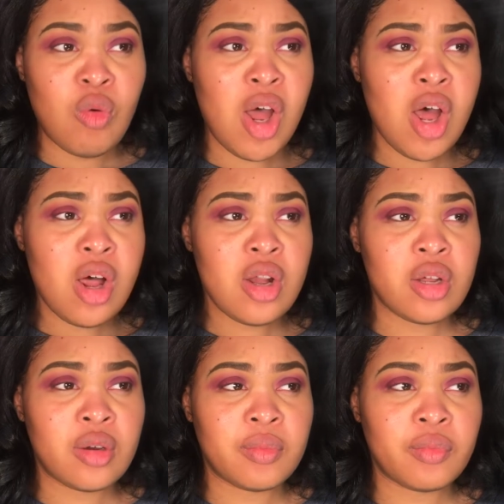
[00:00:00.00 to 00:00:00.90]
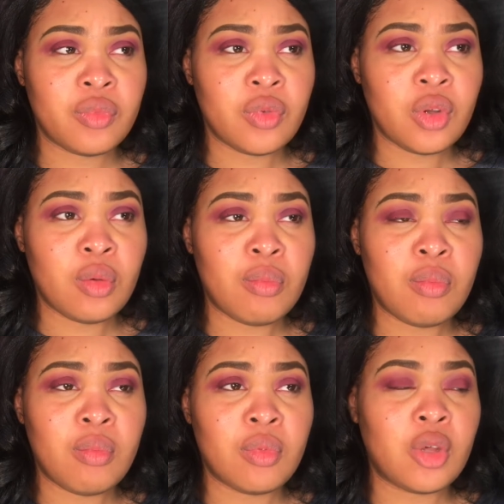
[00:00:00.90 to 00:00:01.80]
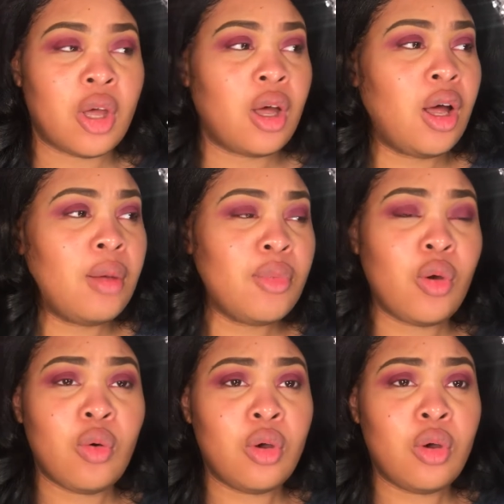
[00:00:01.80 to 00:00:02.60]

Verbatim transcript: Well, um,